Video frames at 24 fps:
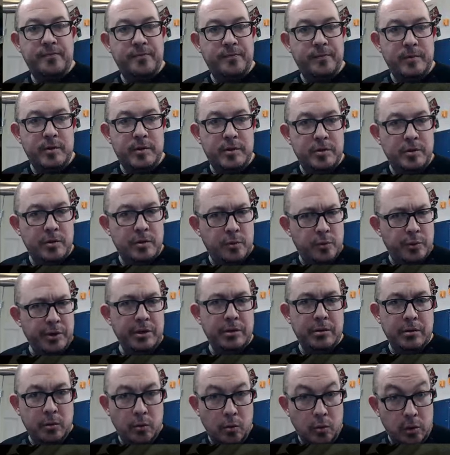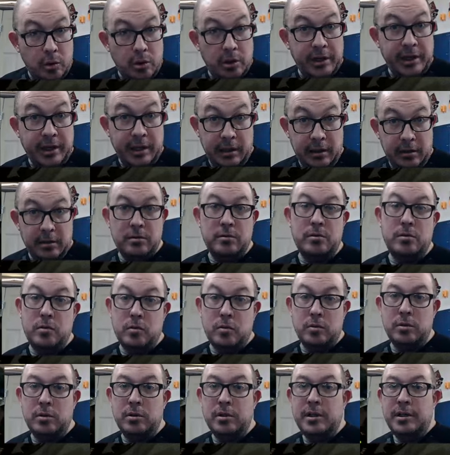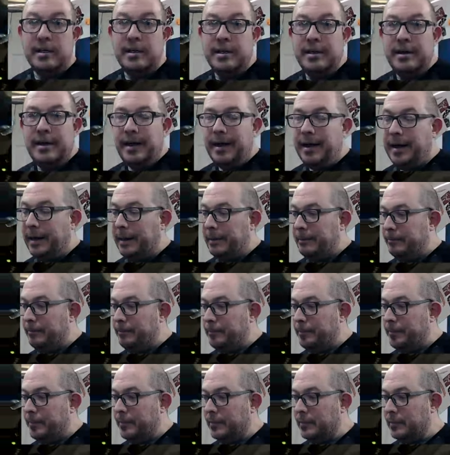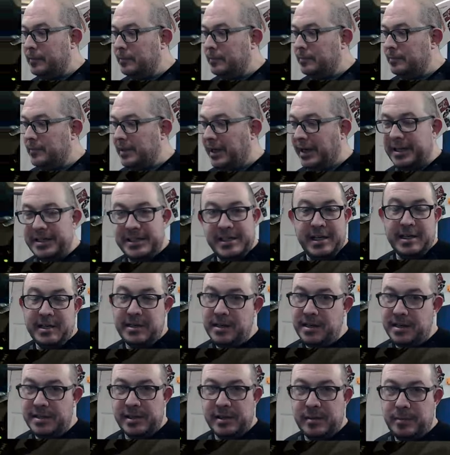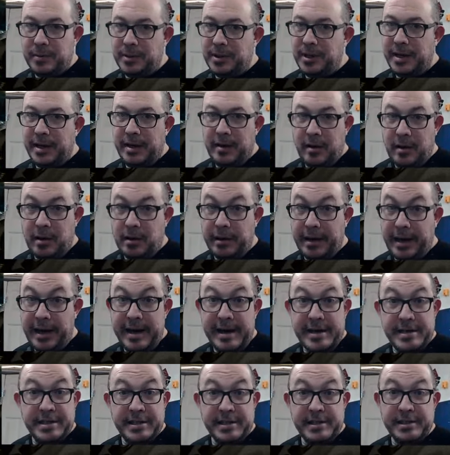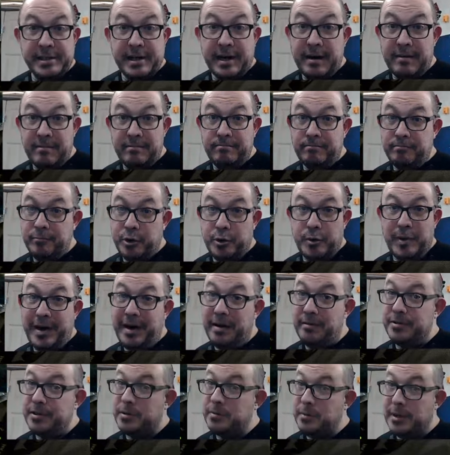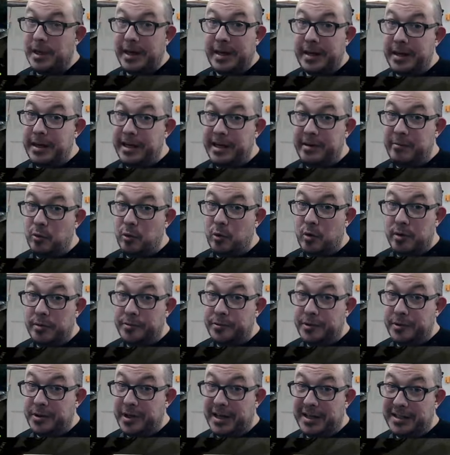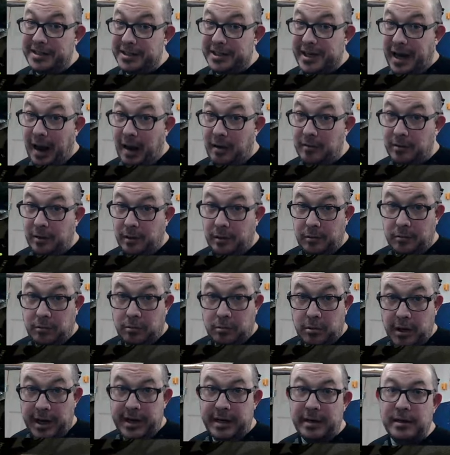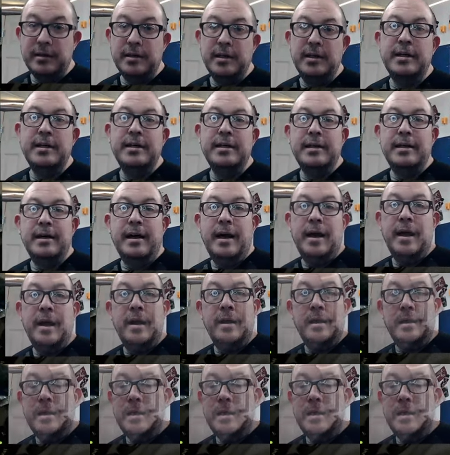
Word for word: to a real working tool. Um, like I said, it doesn't apply in all cases. I do have some light keyboards that sound great. Uh, so